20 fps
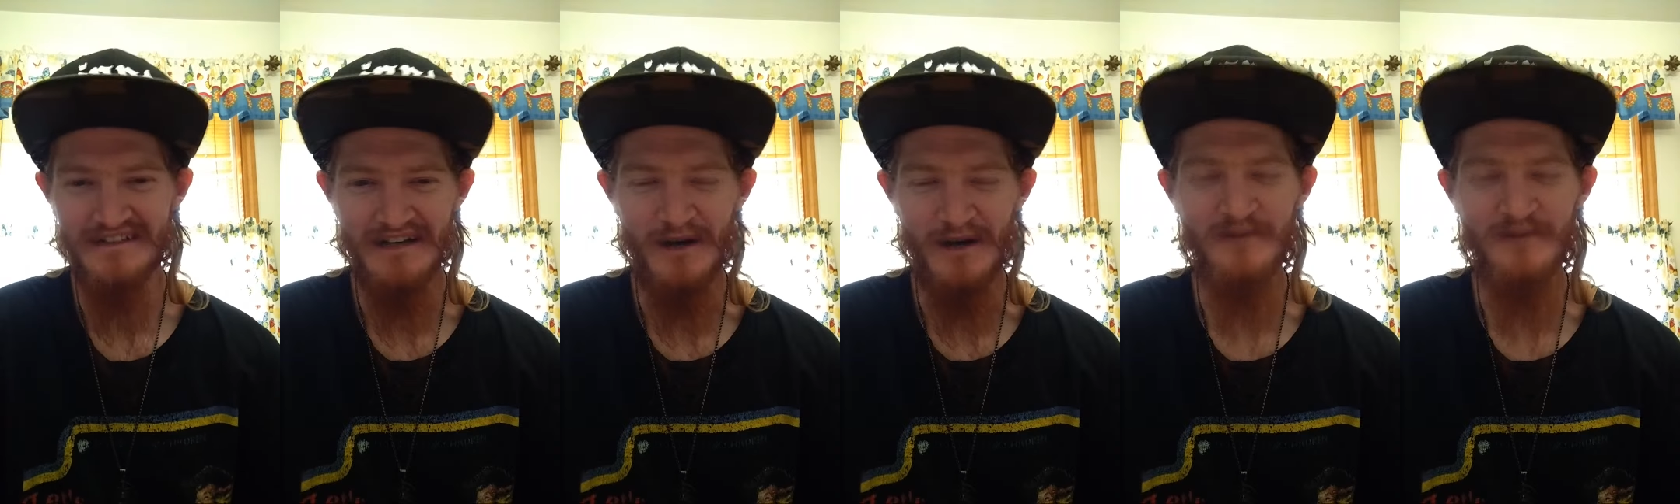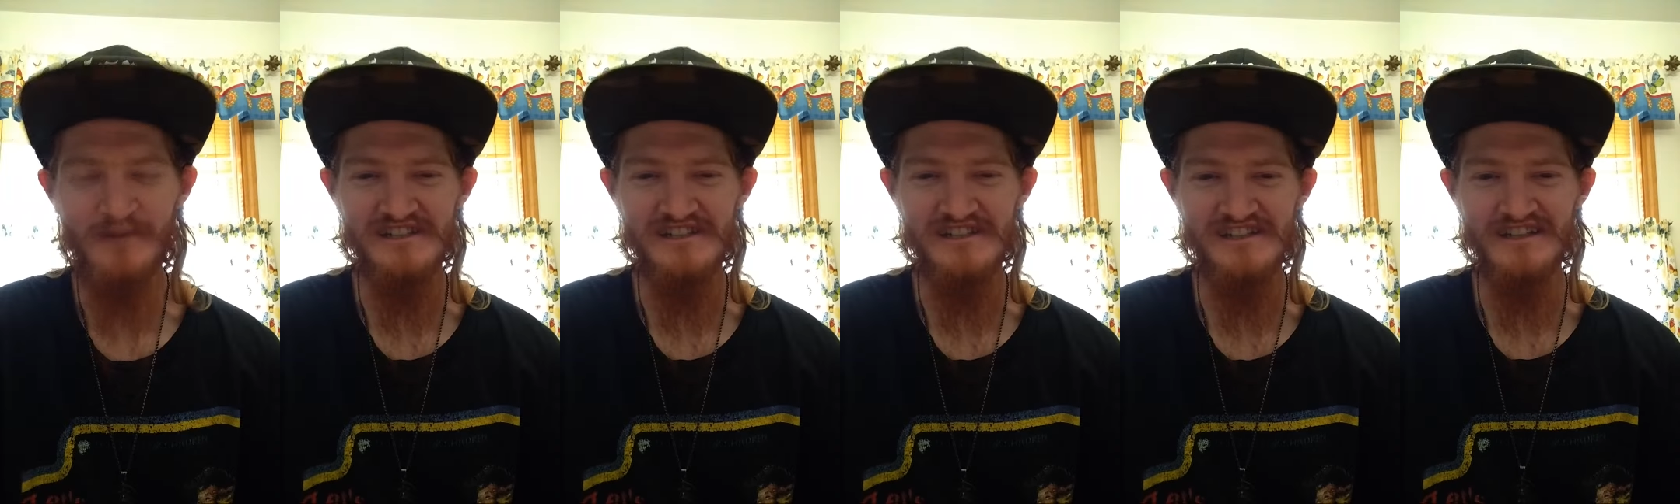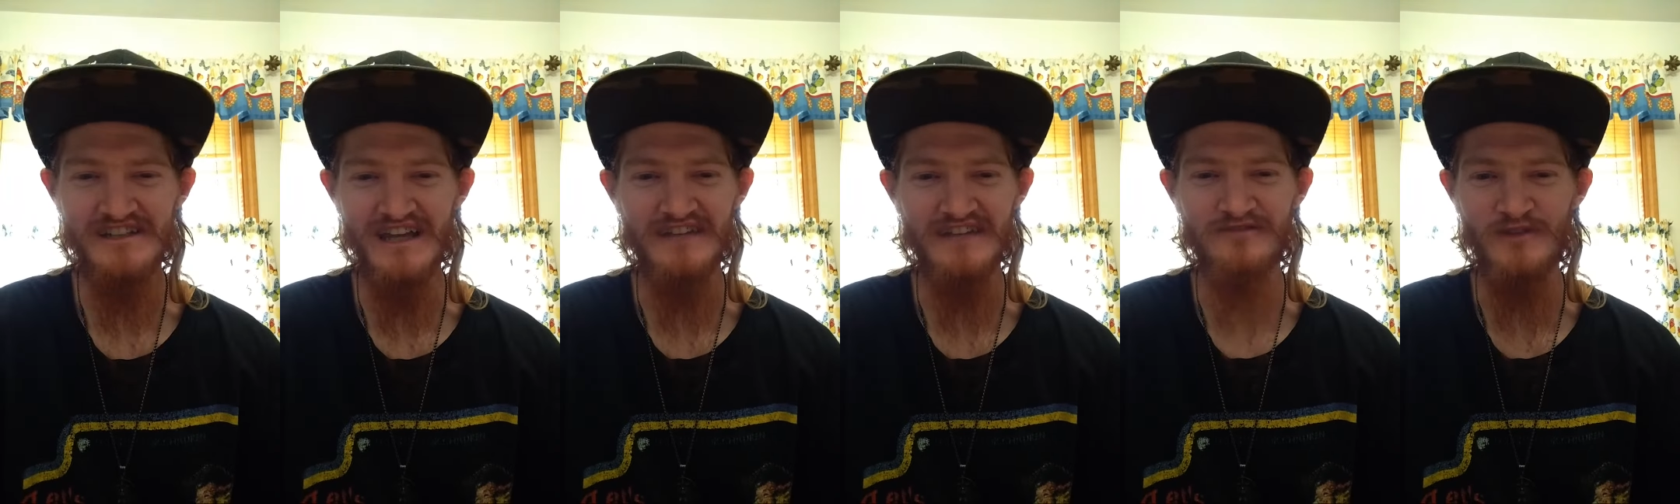Only a
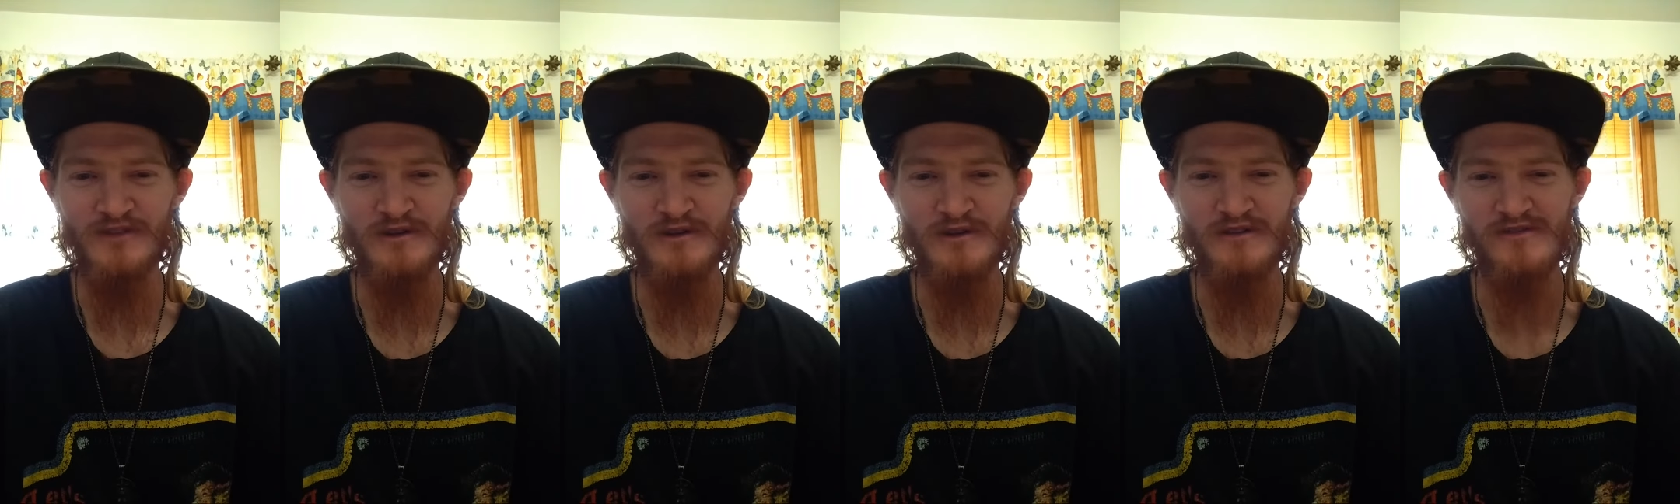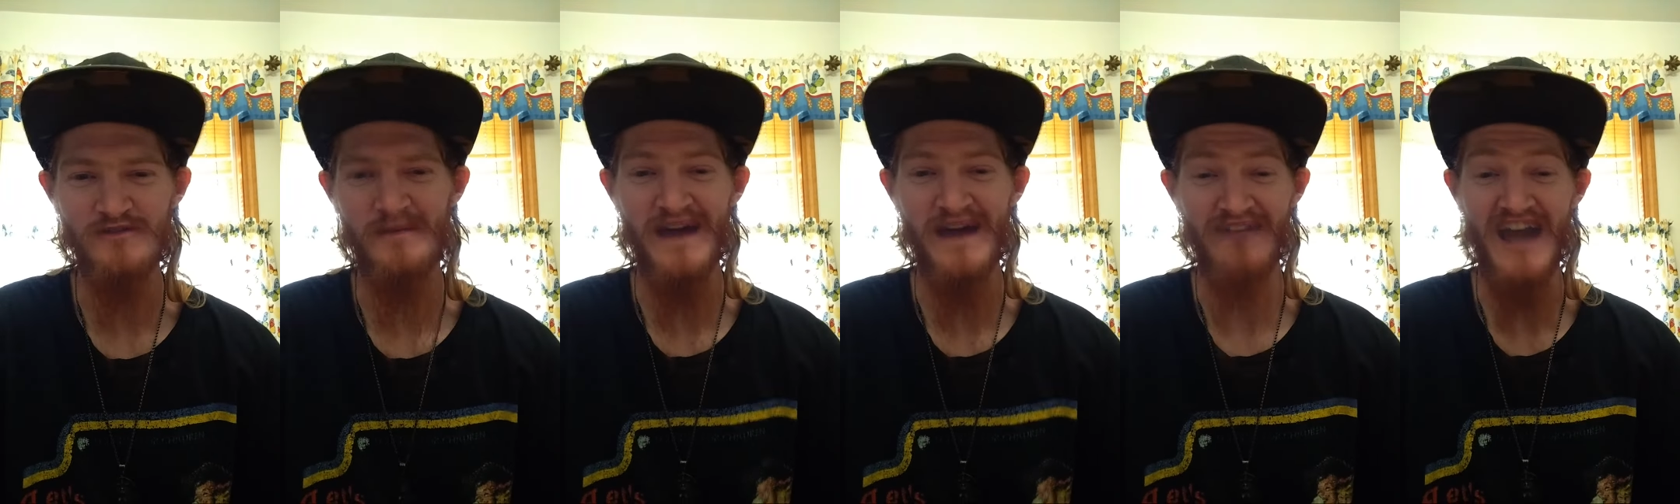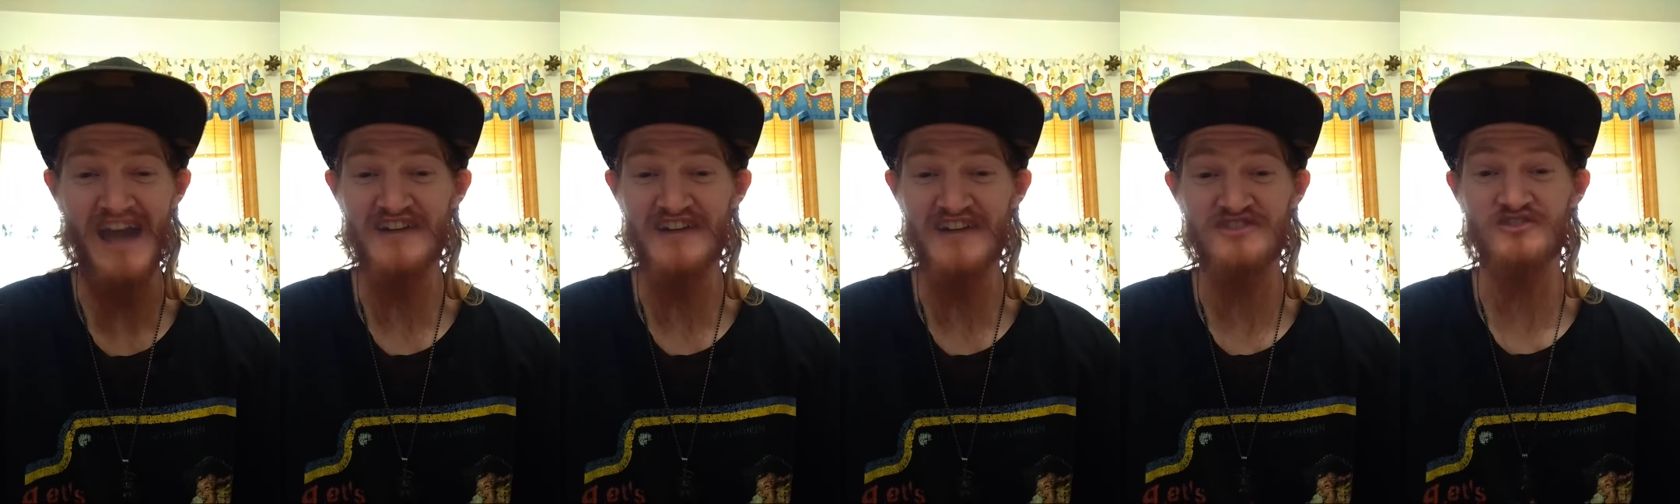select few of them have
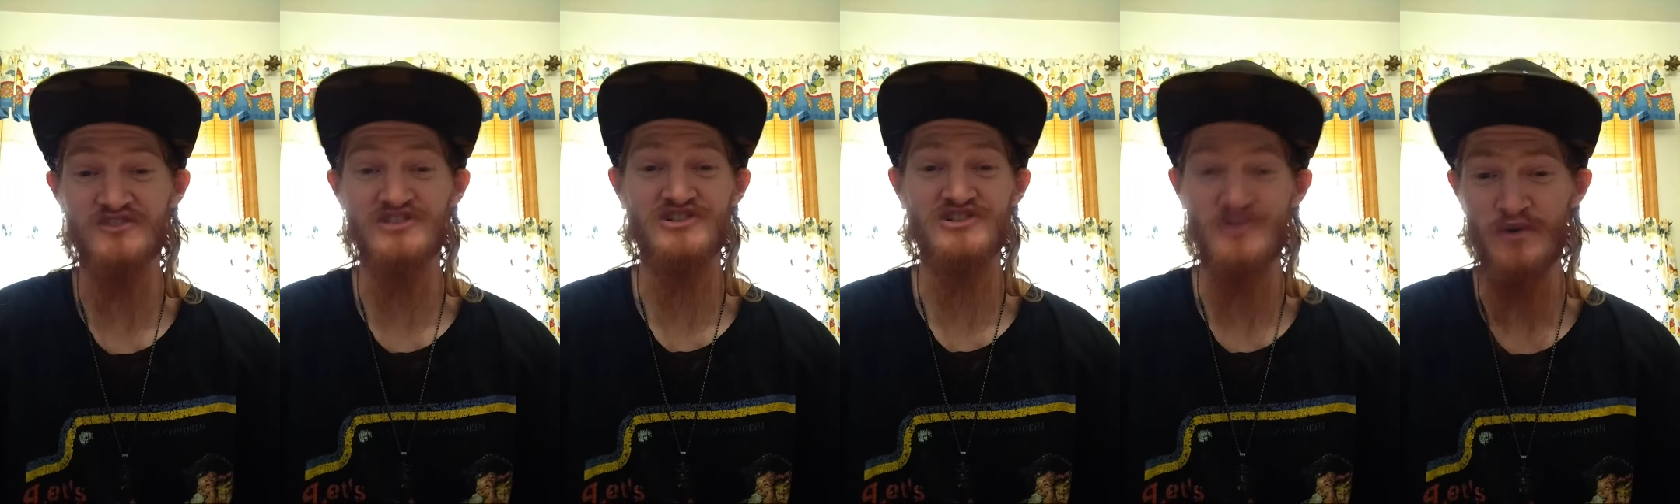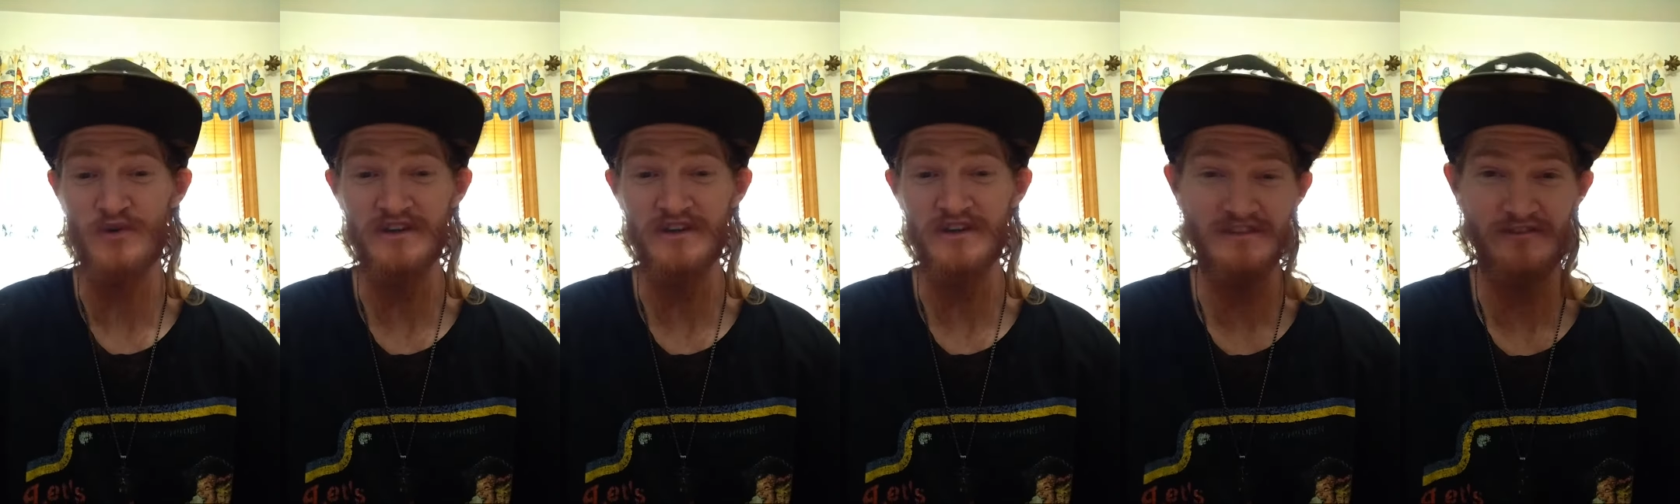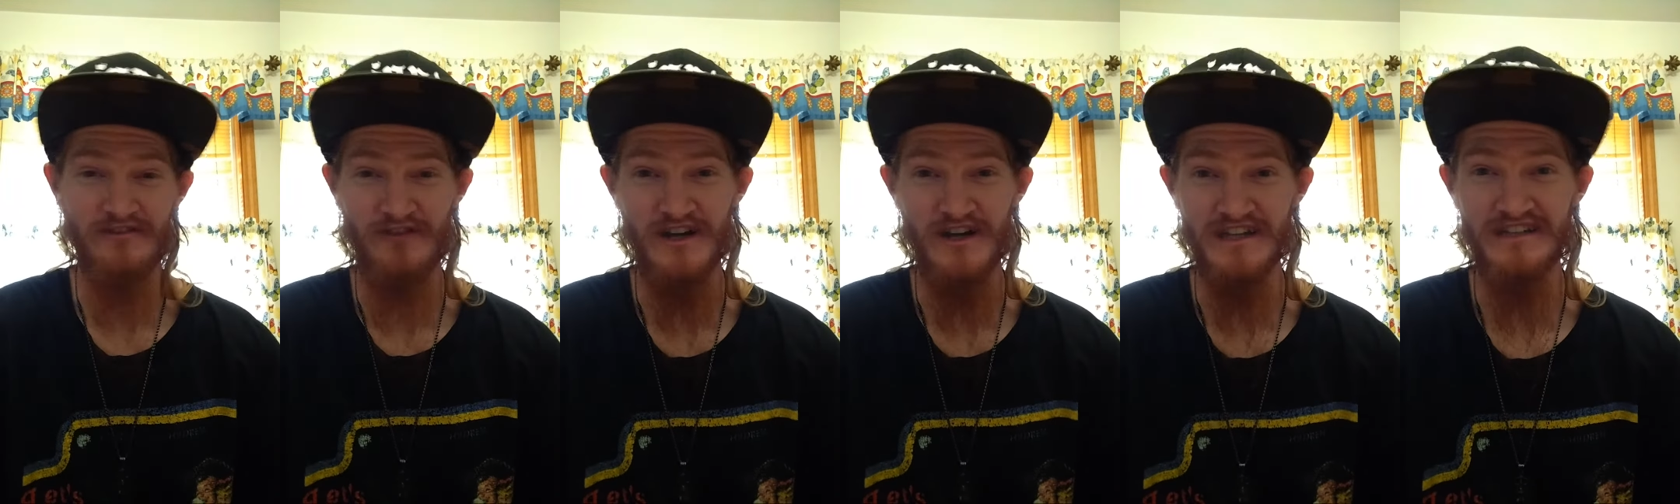actually joined the
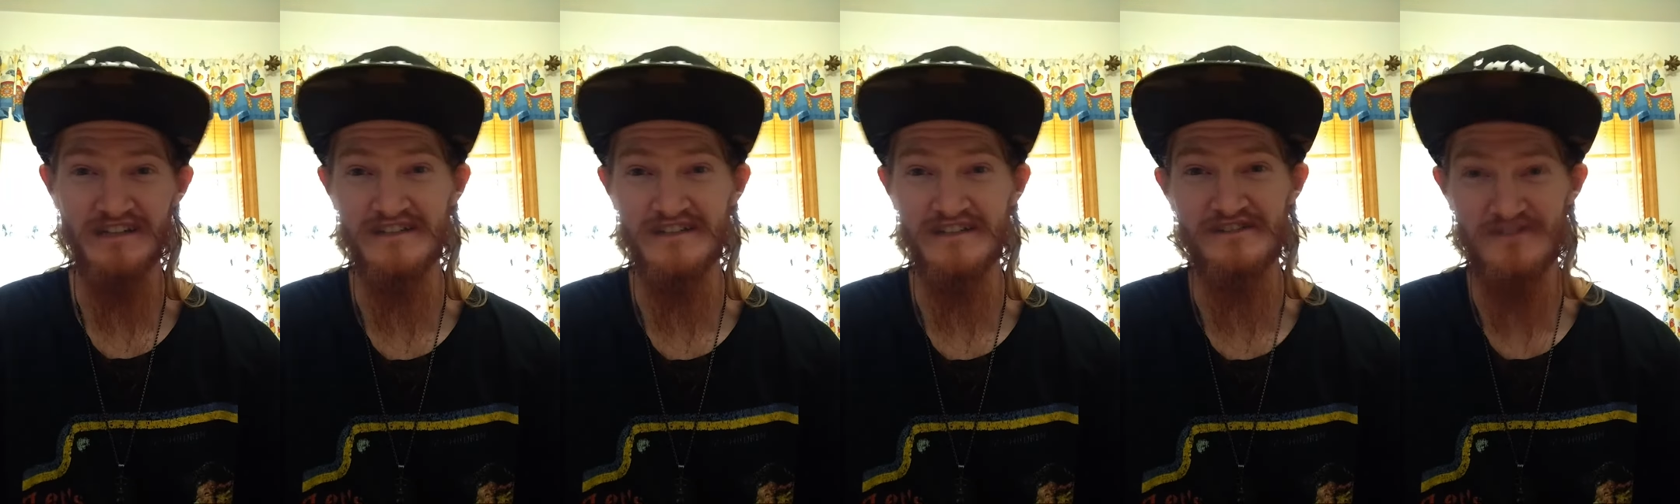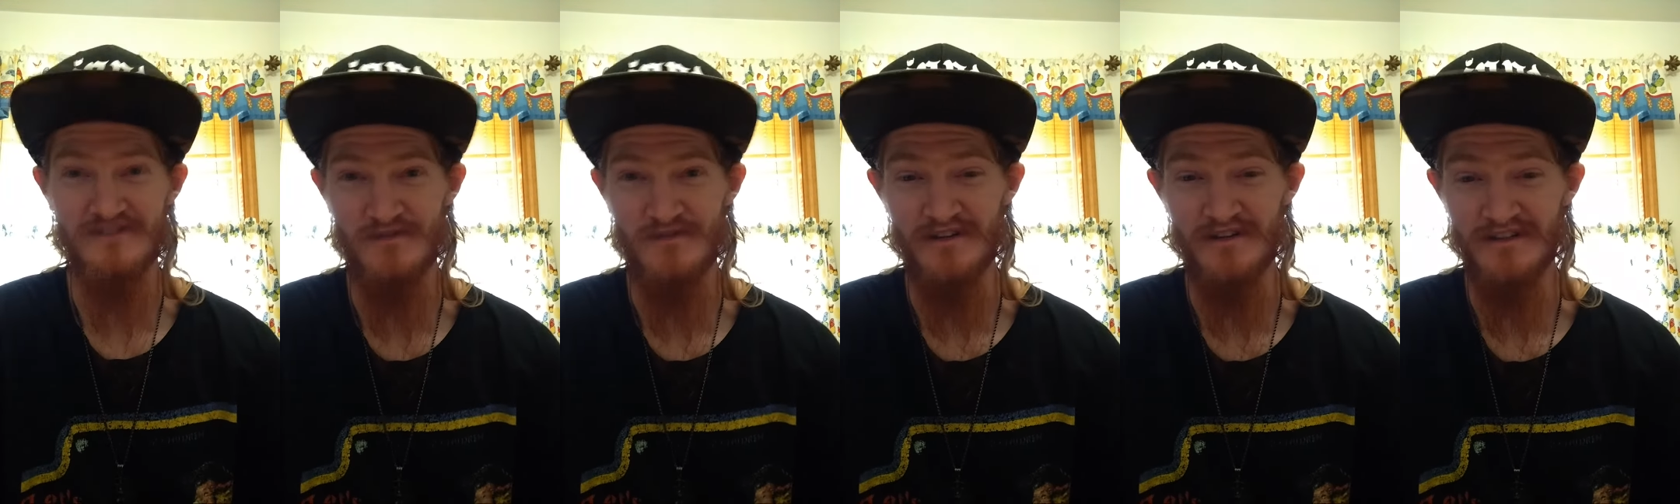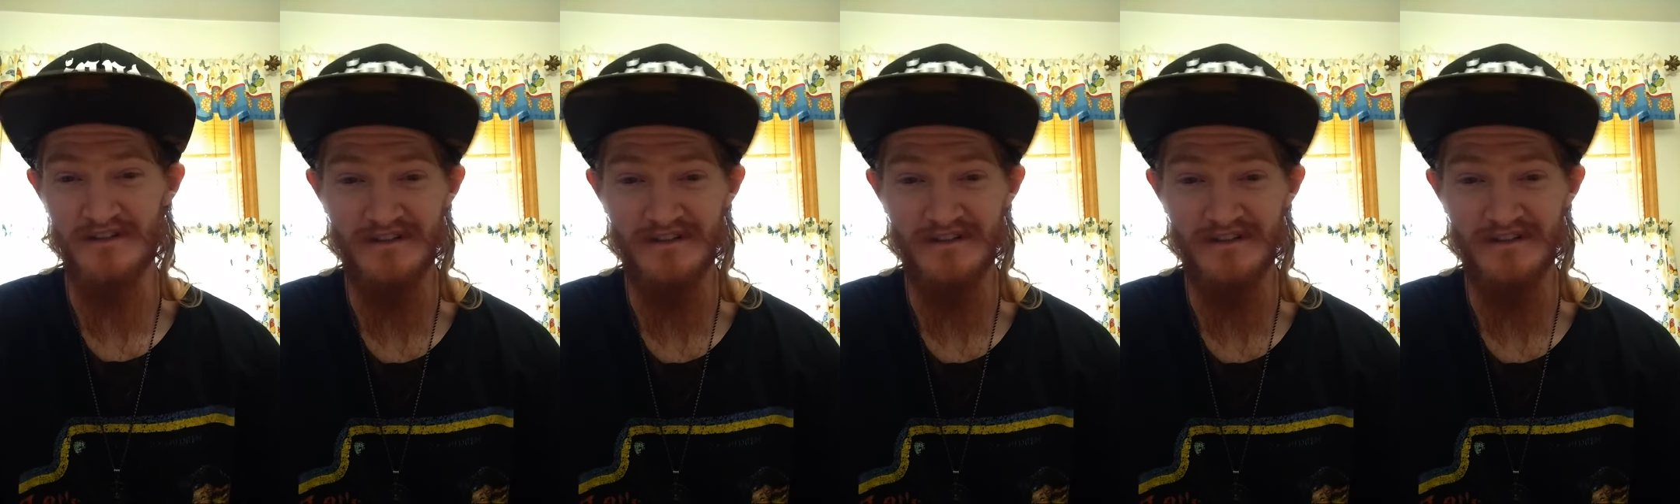fucking Discord.